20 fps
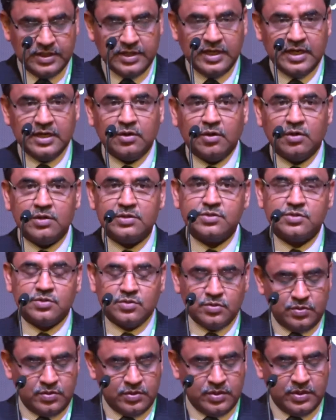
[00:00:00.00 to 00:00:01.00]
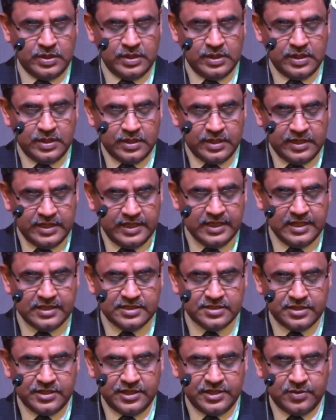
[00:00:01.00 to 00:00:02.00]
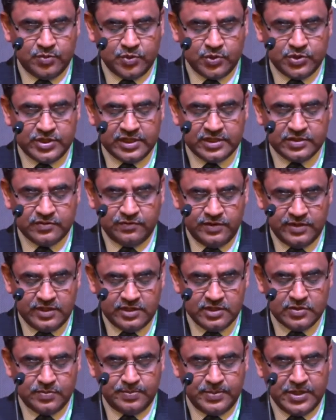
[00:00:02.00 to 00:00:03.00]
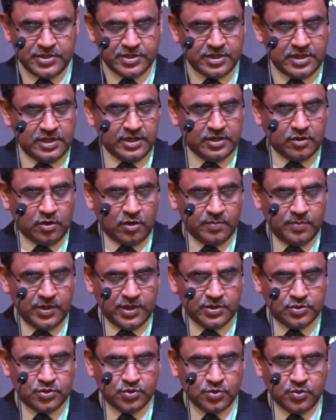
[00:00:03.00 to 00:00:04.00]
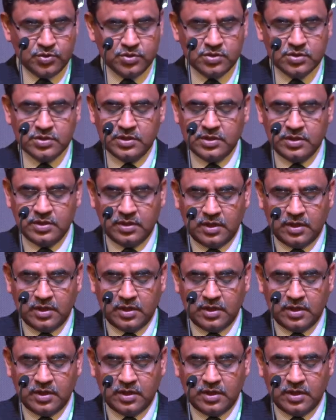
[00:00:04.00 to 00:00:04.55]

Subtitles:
And also, real estate projects within special economic zones